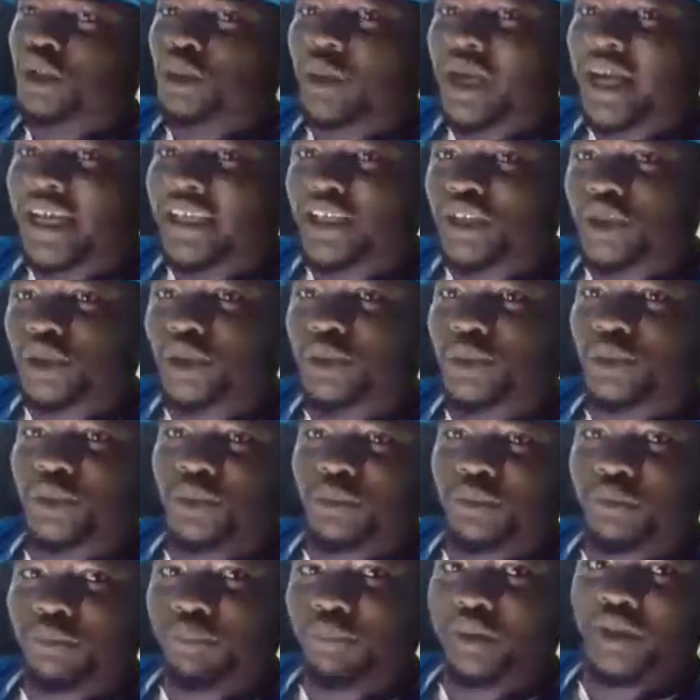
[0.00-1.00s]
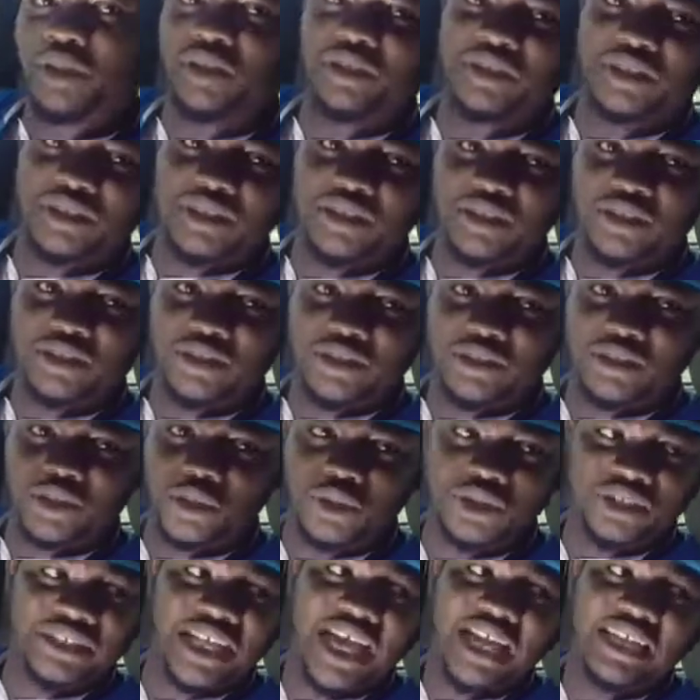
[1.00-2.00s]
trying to build
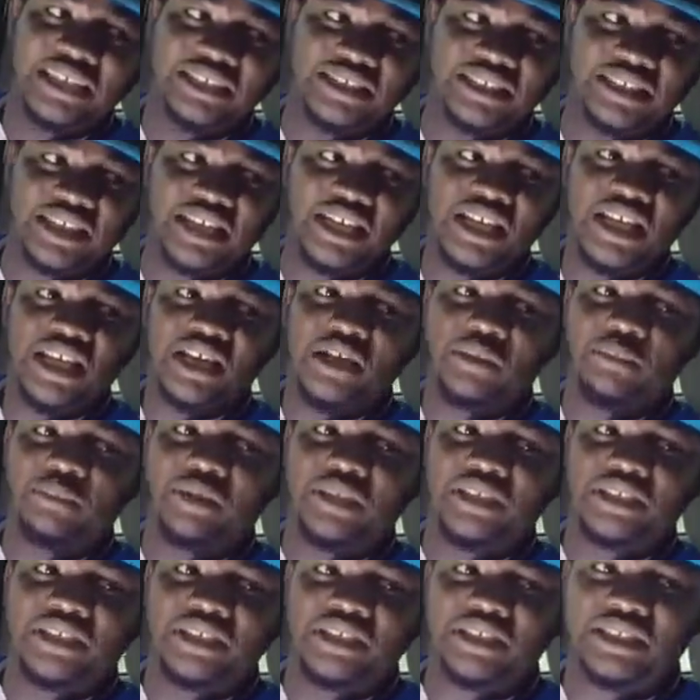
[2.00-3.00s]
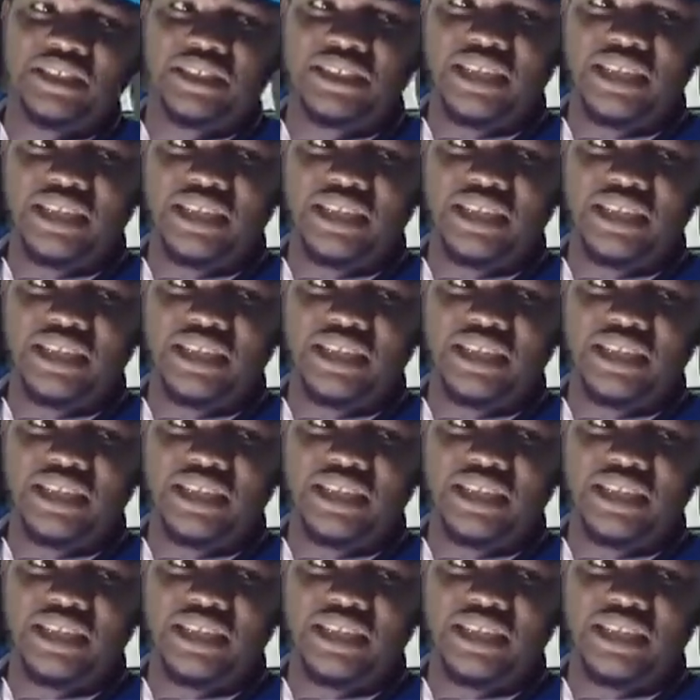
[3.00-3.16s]
society, but